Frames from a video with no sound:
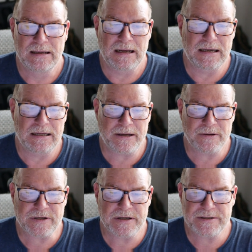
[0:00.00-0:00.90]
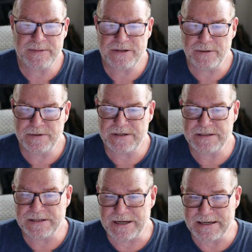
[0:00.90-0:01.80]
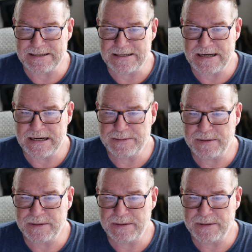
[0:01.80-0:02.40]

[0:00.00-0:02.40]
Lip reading: ghost guns have been sold since the 1990s,